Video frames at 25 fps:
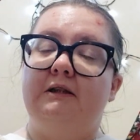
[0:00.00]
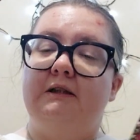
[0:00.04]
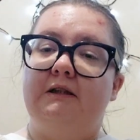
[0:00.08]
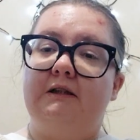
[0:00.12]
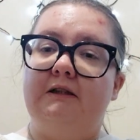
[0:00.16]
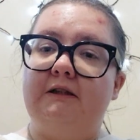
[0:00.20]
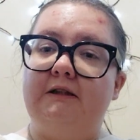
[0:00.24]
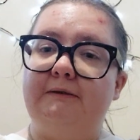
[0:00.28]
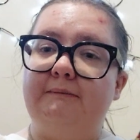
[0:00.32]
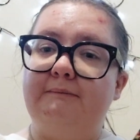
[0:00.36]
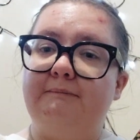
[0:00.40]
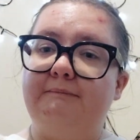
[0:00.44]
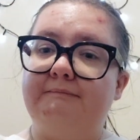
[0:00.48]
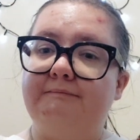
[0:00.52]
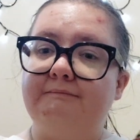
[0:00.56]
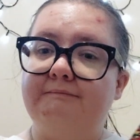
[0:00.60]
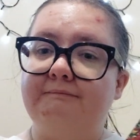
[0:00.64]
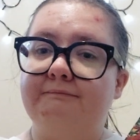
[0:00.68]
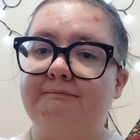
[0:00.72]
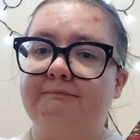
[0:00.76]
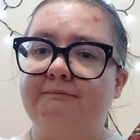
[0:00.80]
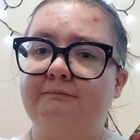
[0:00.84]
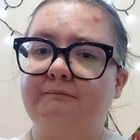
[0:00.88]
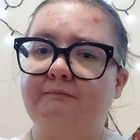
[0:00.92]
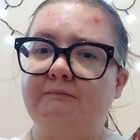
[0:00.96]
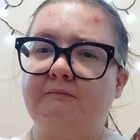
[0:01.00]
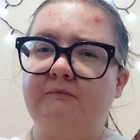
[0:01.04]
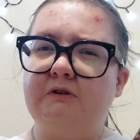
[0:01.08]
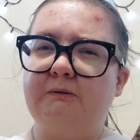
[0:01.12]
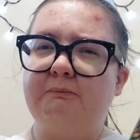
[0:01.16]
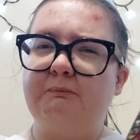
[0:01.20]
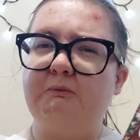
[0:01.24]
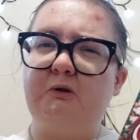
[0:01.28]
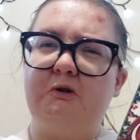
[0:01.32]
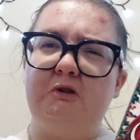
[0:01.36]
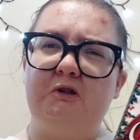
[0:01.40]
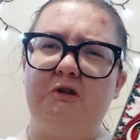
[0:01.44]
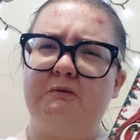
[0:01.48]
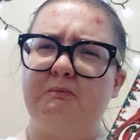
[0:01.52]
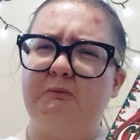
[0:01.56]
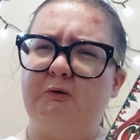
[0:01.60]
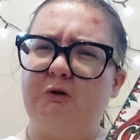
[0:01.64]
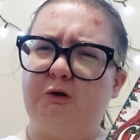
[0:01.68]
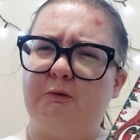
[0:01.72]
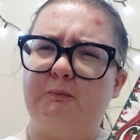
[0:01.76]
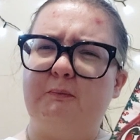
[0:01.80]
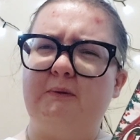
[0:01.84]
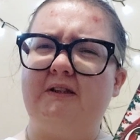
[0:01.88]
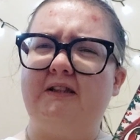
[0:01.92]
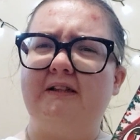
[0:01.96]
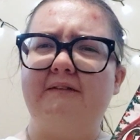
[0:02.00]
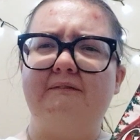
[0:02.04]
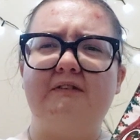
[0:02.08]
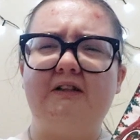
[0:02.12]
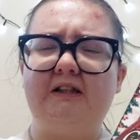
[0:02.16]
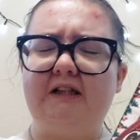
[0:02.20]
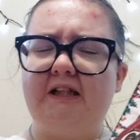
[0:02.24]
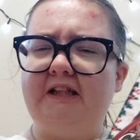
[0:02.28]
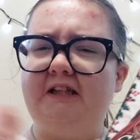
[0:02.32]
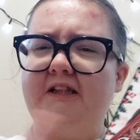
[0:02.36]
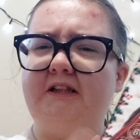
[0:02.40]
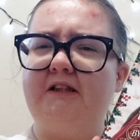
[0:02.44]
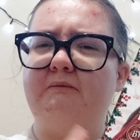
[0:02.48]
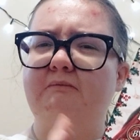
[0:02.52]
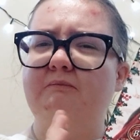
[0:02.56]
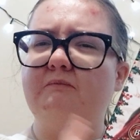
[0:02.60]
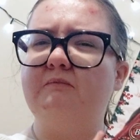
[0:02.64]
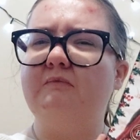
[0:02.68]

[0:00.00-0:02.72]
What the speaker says: But it's more specifically